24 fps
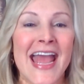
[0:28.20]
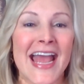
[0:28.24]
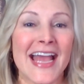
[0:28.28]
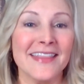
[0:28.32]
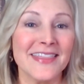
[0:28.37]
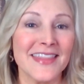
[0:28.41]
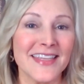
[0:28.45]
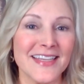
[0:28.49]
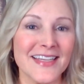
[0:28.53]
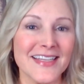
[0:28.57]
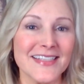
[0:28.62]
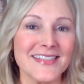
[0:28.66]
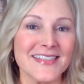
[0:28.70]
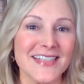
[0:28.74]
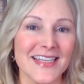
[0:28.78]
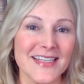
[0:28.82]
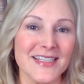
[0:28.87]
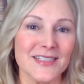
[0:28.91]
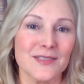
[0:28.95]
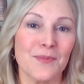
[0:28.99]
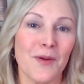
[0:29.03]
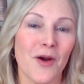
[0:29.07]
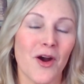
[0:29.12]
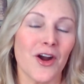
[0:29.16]
and this
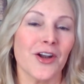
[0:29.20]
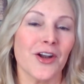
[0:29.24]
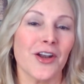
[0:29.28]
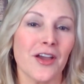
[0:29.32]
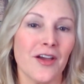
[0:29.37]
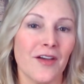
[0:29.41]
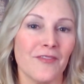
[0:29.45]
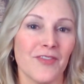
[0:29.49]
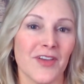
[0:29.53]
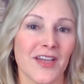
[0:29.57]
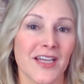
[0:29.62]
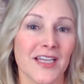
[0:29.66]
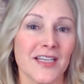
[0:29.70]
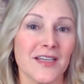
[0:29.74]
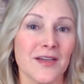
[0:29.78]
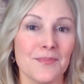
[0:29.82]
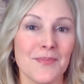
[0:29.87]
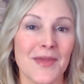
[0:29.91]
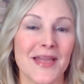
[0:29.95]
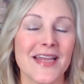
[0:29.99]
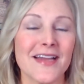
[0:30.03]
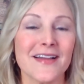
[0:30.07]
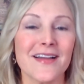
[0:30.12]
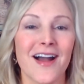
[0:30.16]
is part of a
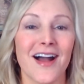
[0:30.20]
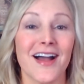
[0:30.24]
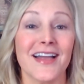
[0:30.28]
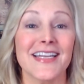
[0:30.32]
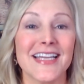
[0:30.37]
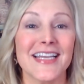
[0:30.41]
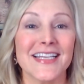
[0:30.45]
Kameha Con